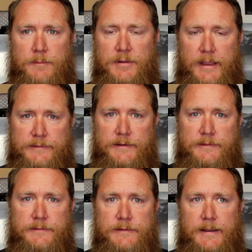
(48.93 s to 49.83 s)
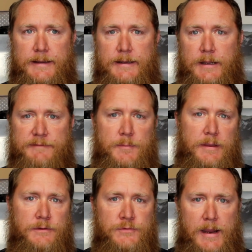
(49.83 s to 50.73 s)
in places, off the
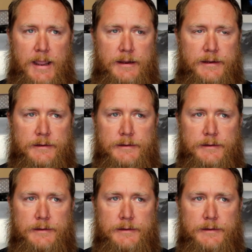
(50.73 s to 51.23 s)
beaten track,